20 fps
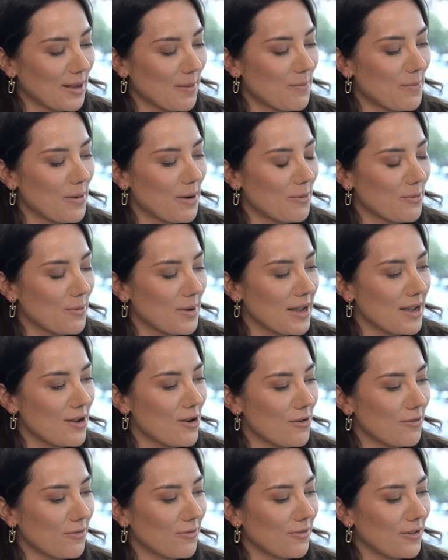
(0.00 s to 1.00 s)
But we
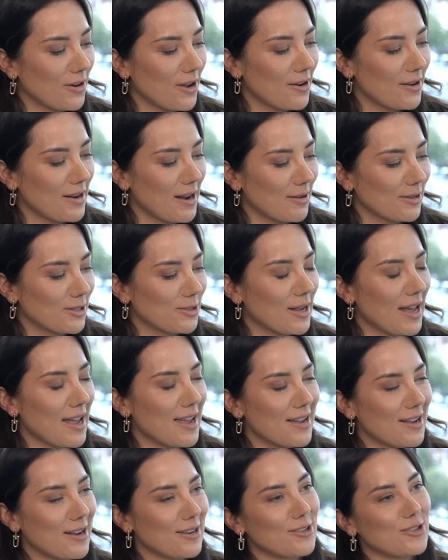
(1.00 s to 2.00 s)
got flown out to
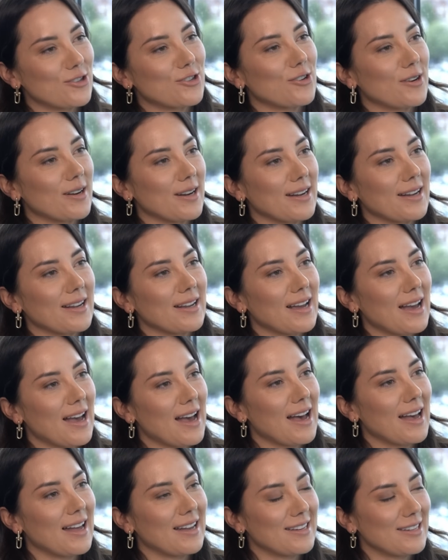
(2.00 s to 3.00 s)
a country,
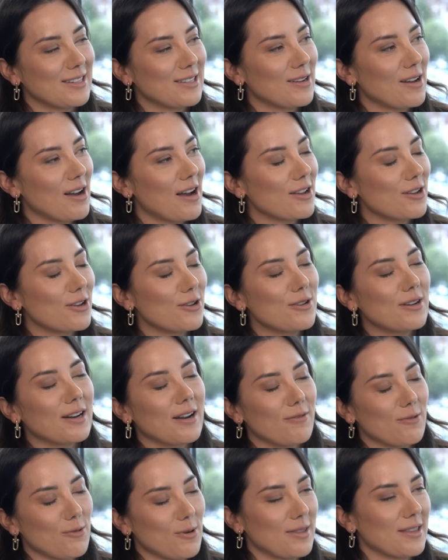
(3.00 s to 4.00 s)
and I Google
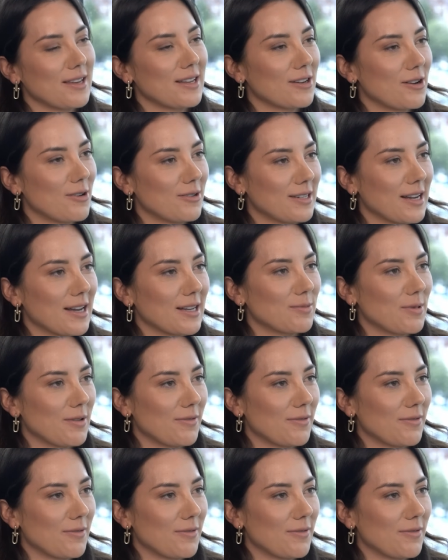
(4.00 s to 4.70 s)
everyone that contacts me